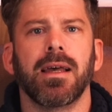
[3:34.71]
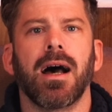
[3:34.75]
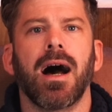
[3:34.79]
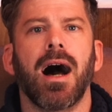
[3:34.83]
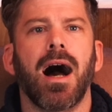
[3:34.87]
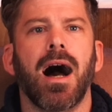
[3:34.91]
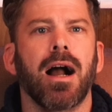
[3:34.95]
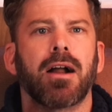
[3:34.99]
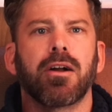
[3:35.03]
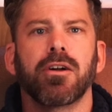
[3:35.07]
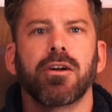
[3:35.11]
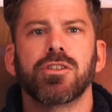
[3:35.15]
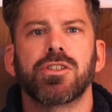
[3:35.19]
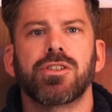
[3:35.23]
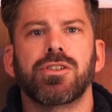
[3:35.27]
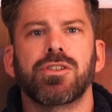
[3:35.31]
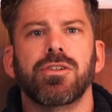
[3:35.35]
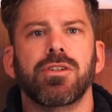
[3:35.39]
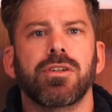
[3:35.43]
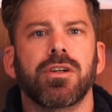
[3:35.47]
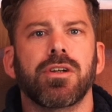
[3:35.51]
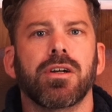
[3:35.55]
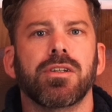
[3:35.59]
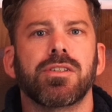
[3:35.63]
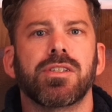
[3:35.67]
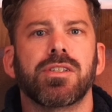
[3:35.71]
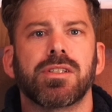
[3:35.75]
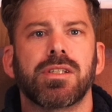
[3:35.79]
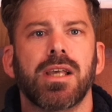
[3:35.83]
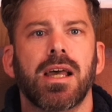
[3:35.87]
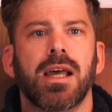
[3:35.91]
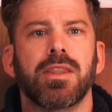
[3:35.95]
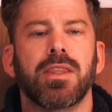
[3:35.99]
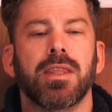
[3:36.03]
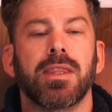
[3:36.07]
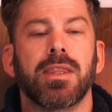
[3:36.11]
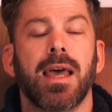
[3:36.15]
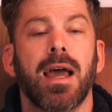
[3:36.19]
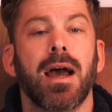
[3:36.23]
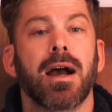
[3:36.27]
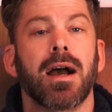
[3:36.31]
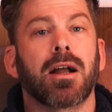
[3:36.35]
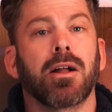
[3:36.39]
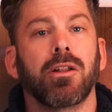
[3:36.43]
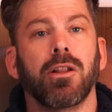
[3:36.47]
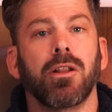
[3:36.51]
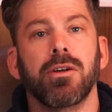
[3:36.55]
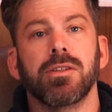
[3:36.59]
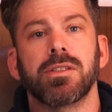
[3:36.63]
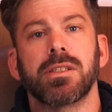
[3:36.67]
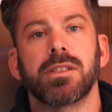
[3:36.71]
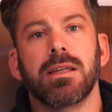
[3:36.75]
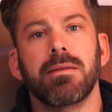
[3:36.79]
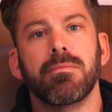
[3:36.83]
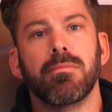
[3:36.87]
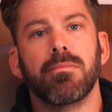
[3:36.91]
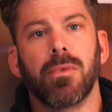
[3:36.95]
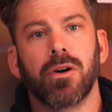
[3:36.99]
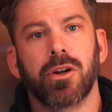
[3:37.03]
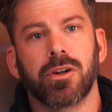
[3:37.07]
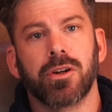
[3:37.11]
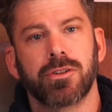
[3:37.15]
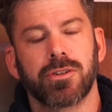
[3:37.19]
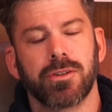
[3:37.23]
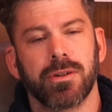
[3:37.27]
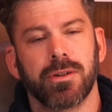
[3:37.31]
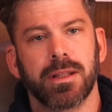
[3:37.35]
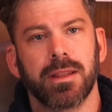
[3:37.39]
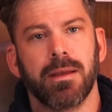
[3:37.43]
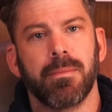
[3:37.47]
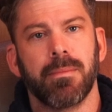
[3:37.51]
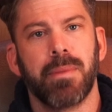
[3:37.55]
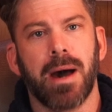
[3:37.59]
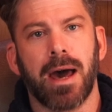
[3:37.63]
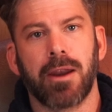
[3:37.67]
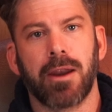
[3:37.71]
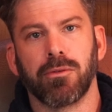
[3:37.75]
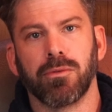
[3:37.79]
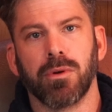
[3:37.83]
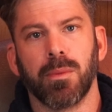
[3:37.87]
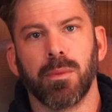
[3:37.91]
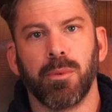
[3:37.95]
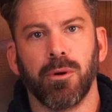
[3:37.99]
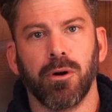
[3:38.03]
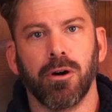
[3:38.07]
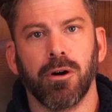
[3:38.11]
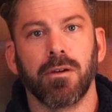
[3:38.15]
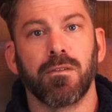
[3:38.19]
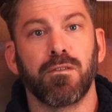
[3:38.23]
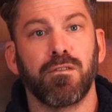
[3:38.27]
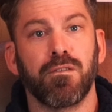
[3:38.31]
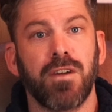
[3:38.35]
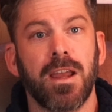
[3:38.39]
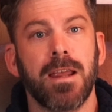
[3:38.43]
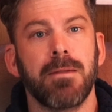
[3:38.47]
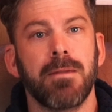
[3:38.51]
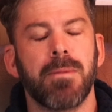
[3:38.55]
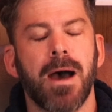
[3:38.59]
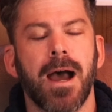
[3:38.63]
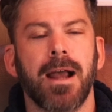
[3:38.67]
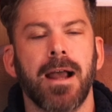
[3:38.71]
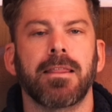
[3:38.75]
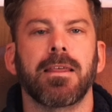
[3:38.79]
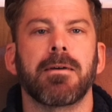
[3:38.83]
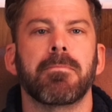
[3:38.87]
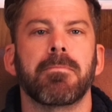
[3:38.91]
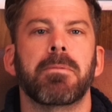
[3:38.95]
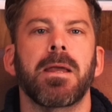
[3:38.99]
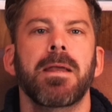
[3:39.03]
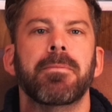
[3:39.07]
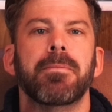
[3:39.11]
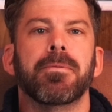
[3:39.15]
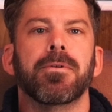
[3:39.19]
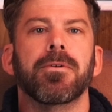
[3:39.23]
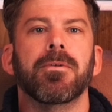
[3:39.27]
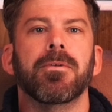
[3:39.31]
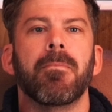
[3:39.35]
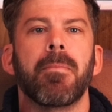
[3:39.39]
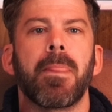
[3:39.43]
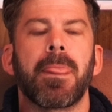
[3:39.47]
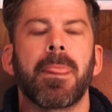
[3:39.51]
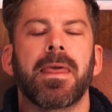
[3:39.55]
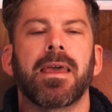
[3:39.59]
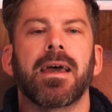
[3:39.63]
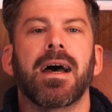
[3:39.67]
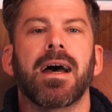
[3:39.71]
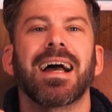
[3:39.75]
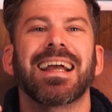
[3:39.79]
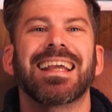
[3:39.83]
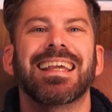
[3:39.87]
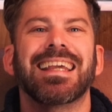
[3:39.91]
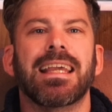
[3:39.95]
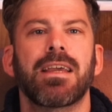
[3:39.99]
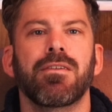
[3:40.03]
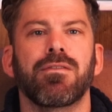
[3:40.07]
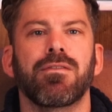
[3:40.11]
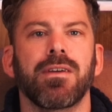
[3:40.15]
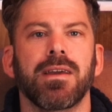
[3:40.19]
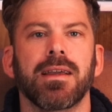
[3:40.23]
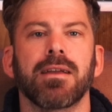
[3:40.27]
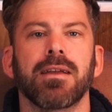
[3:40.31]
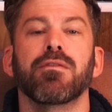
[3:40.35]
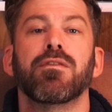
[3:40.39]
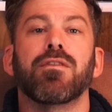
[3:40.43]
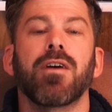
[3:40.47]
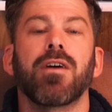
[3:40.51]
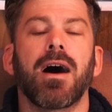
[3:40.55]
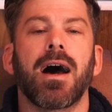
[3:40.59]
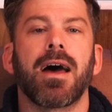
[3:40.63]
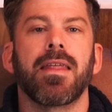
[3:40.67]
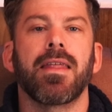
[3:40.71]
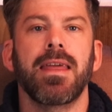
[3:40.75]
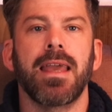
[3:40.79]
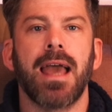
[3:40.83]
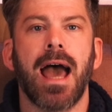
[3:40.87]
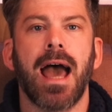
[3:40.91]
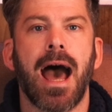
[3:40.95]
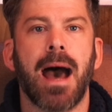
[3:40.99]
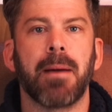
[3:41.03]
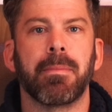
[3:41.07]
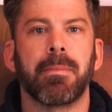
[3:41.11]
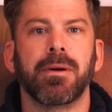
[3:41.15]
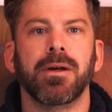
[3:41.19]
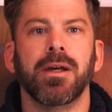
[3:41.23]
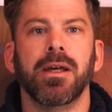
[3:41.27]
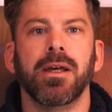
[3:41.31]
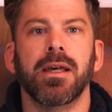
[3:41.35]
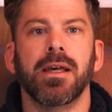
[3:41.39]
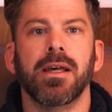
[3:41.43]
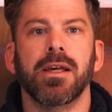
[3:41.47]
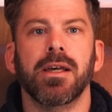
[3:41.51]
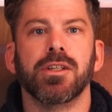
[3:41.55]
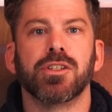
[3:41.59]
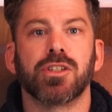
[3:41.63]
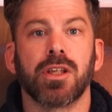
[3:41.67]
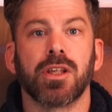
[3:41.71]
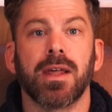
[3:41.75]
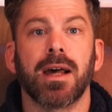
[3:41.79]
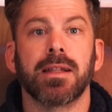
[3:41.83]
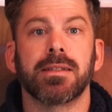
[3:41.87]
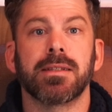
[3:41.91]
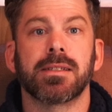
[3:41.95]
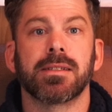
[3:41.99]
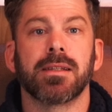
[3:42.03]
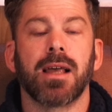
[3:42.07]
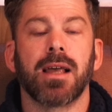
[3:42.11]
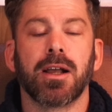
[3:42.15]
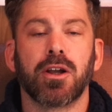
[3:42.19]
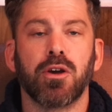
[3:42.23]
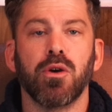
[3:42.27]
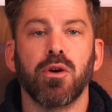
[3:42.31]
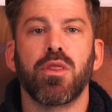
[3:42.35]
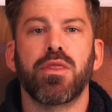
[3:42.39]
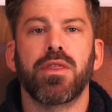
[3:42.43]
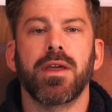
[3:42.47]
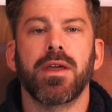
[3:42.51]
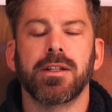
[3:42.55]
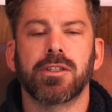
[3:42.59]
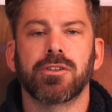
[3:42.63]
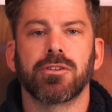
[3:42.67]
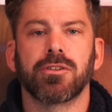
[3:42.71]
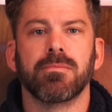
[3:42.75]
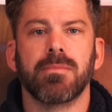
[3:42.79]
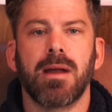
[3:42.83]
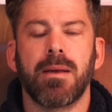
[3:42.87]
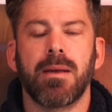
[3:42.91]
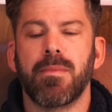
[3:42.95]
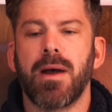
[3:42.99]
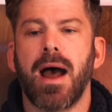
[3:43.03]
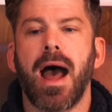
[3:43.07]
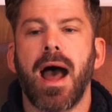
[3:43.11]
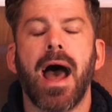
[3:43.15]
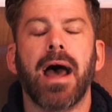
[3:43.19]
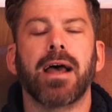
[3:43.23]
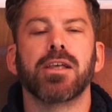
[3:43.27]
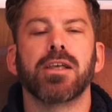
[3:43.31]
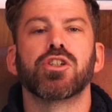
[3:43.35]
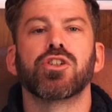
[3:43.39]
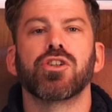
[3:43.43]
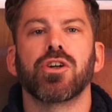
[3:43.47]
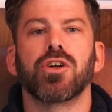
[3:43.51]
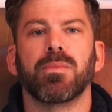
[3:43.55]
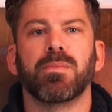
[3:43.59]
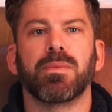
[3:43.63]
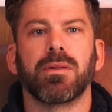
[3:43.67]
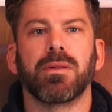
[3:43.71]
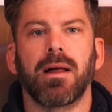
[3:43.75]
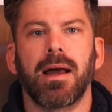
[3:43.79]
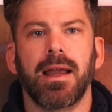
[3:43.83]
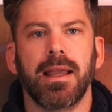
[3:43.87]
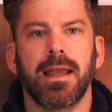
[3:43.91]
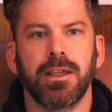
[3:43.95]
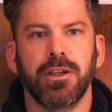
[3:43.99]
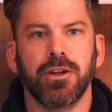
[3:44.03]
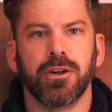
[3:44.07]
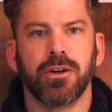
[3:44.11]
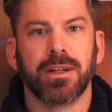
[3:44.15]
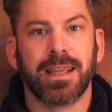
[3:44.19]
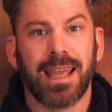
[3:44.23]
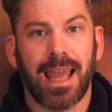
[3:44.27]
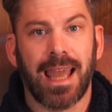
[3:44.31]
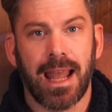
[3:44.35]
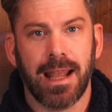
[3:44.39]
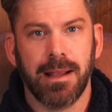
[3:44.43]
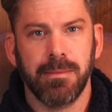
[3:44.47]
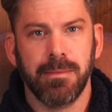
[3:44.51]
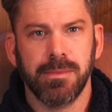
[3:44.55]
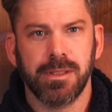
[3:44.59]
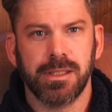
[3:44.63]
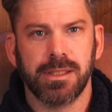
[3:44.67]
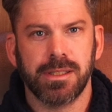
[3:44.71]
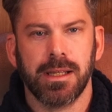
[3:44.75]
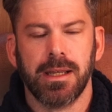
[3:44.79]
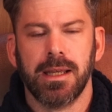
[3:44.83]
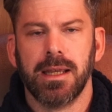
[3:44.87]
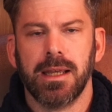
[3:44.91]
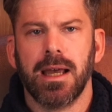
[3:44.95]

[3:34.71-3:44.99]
Archon Studios said that they are closely monitoring the battle report feedback that people are giving via the app. So that's a good thing to remember as you're playing your games.